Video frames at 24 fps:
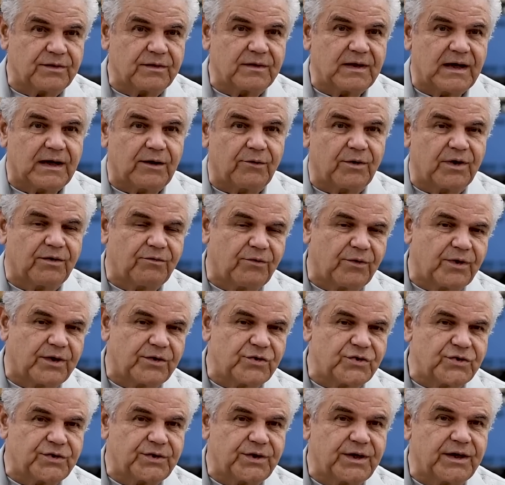However,
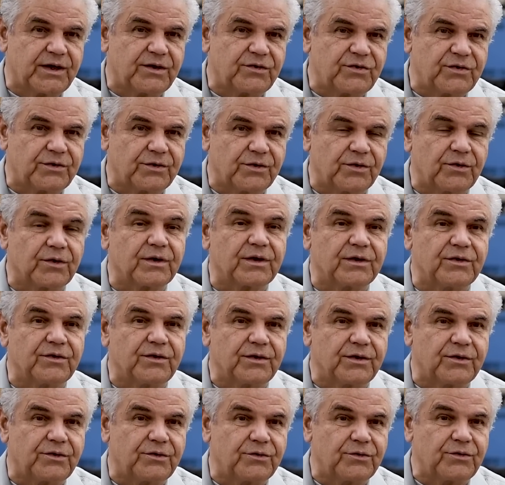NGA still
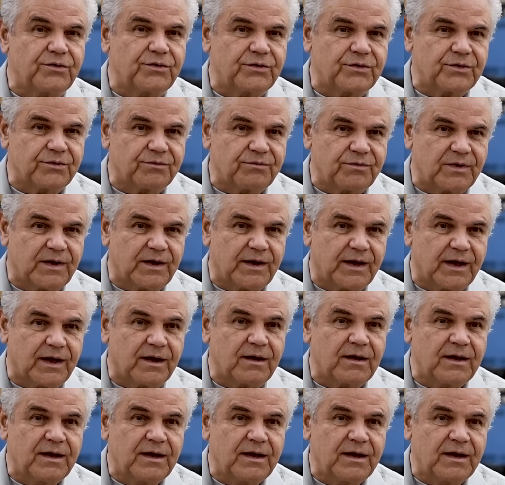continues to fly